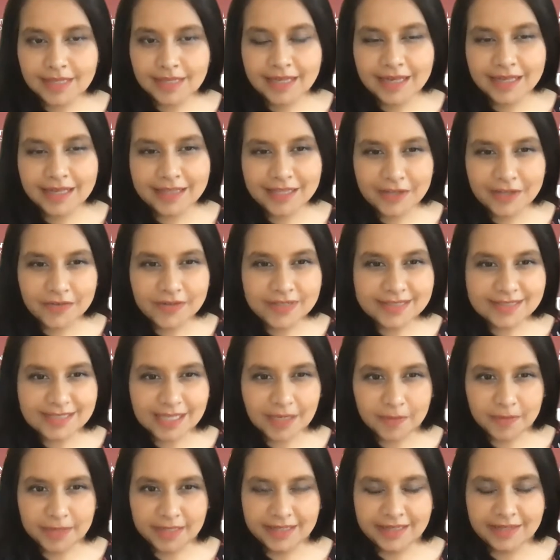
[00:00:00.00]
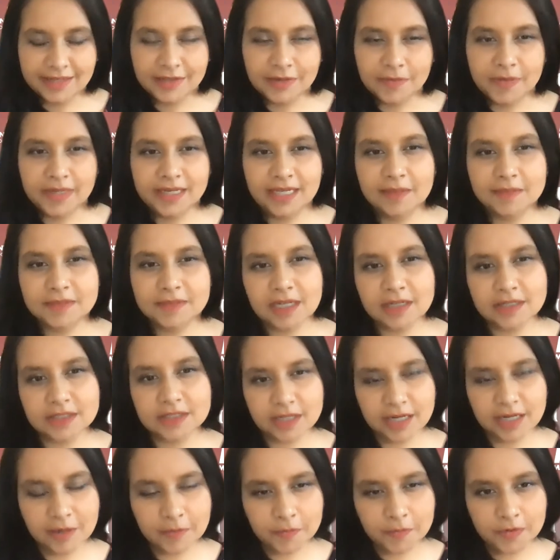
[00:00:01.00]
Hello and assalamu alaikum. My name is
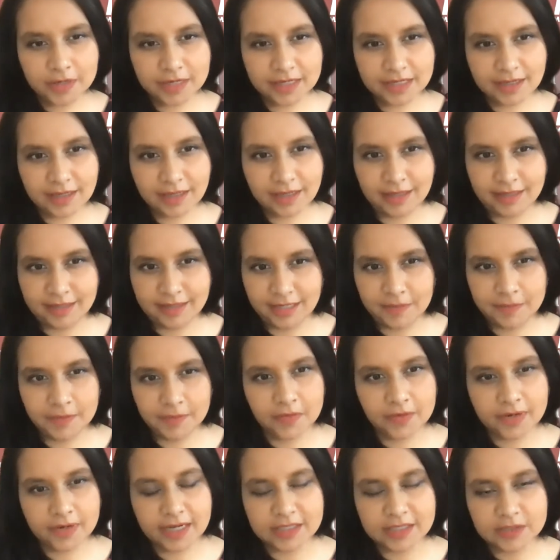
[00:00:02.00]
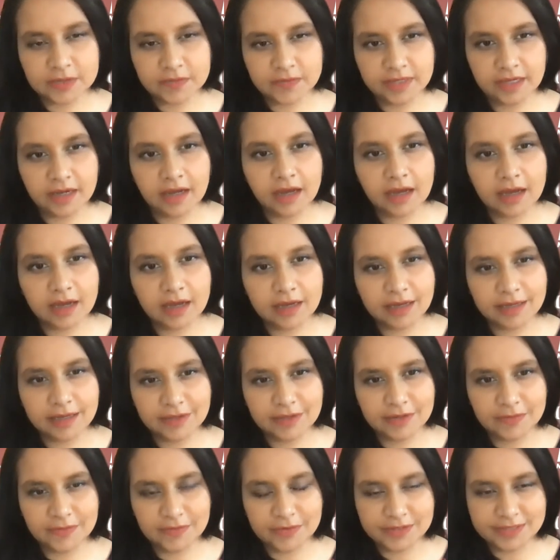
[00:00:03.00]
Dr. Umbri Naha and I'm a graduate of the Aga Khan
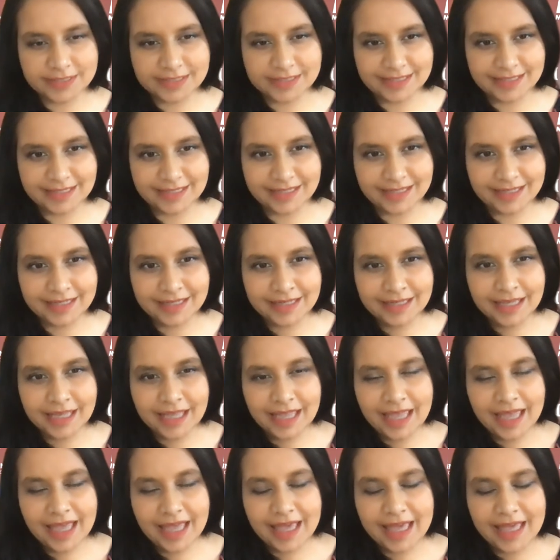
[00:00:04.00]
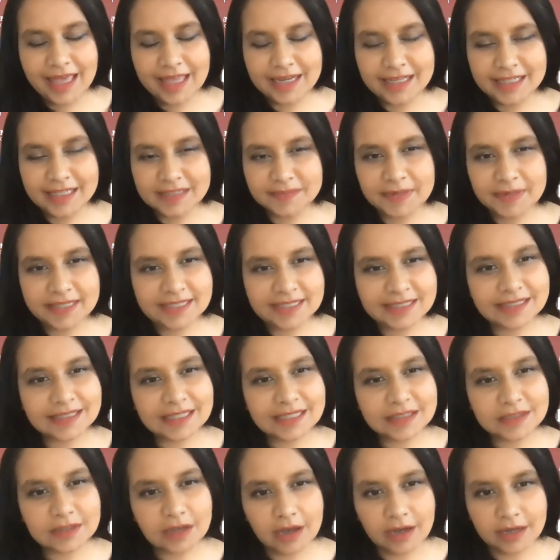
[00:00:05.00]
University. And it's my
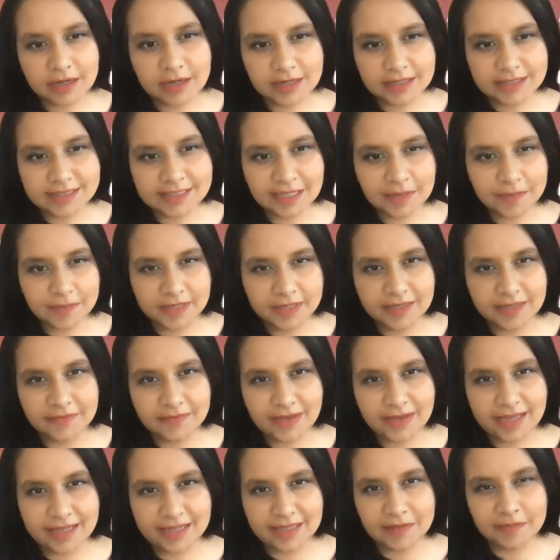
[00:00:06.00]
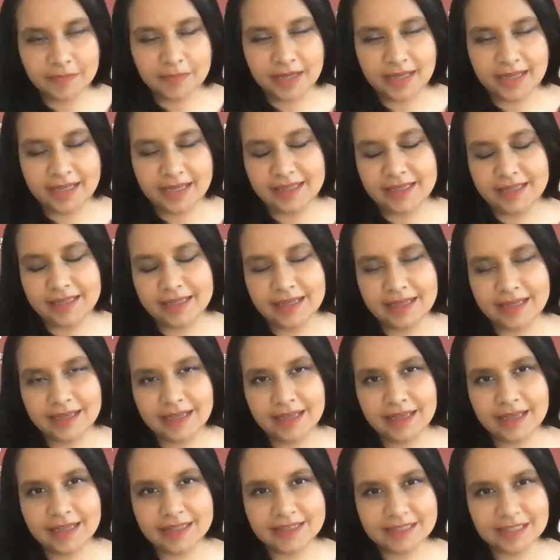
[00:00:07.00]
distinct honor to have been invited by
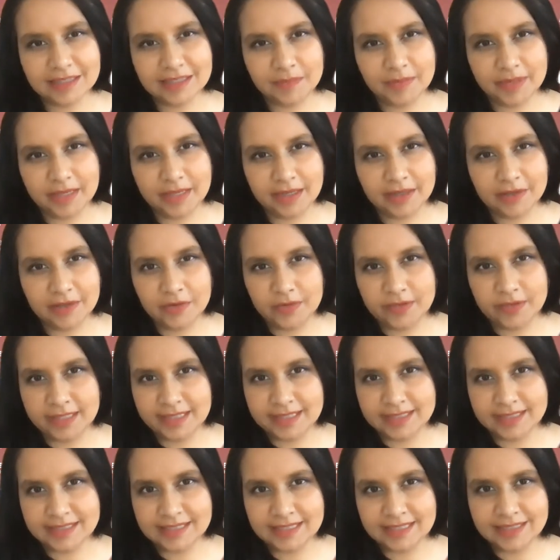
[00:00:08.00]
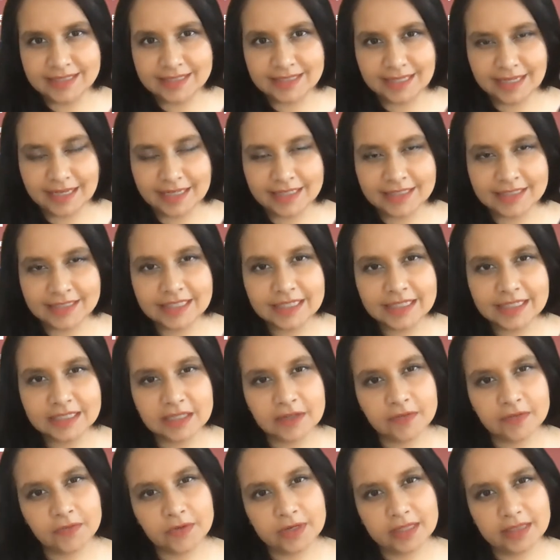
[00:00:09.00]
Asad Mia, who leads CCIT, to
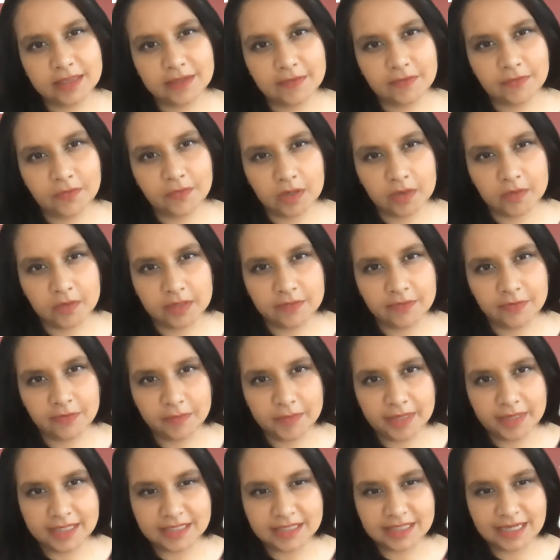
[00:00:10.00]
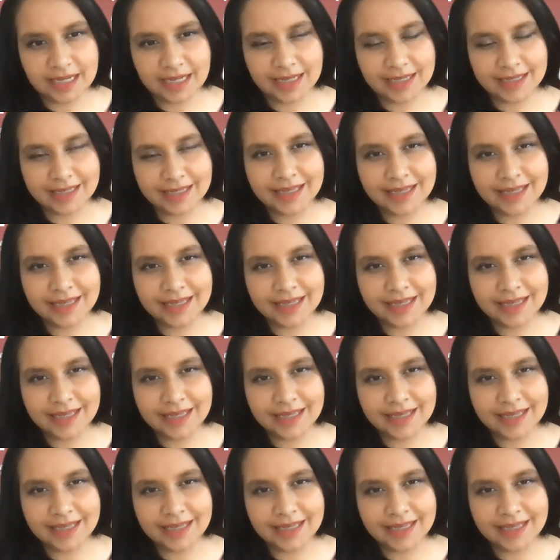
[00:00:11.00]
have written the foreword for MedJack.